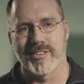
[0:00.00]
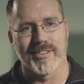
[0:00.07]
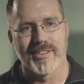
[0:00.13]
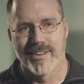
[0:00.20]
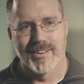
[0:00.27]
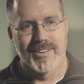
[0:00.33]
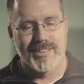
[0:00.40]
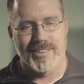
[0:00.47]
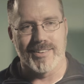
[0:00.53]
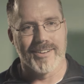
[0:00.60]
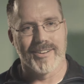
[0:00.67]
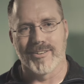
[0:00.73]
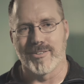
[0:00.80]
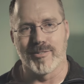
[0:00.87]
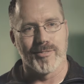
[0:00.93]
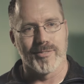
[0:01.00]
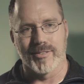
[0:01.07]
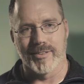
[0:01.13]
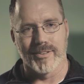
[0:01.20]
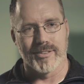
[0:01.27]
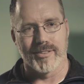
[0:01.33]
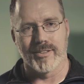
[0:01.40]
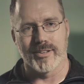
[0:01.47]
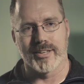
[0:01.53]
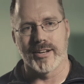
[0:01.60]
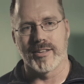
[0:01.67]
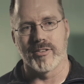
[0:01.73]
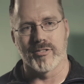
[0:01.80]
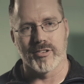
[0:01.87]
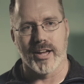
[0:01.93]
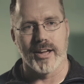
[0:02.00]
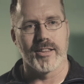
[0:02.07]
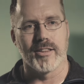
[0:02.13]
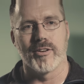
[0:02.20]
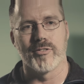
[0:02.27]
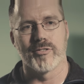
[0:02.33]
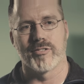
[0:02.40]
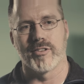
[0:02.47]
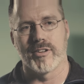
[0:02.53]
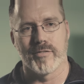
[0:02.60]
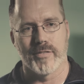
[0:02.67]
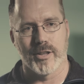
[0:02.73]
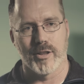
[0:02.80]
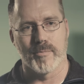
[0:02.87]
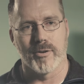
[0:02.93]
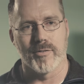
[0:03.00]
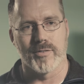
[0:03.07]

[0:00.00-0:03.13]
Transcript: and, you know, the, the kind of the silos that develop